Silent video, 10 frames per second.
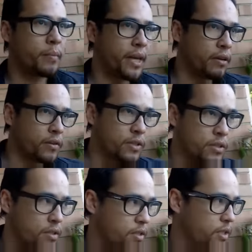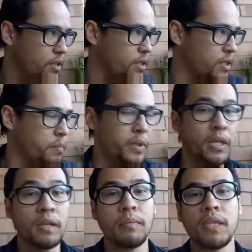him now because he's just
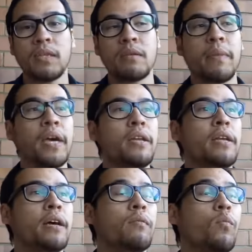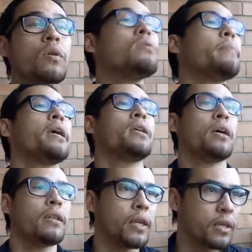disappeared. But there's a man down. Was a man
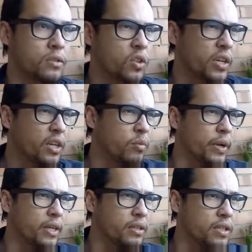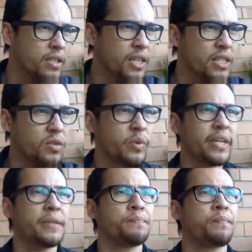down there jogging around in his
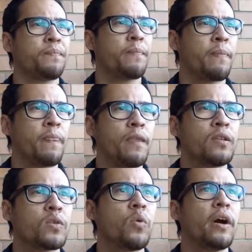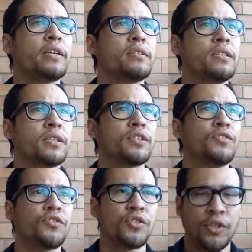underwear. It's quite
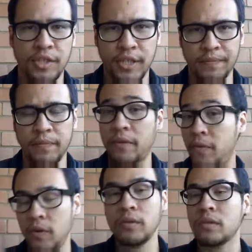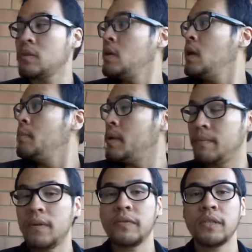disconcerting, folks.
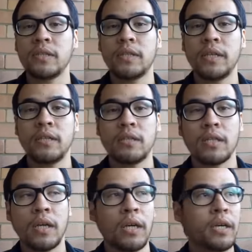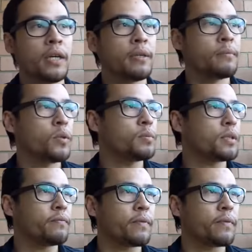People of internet. Oops,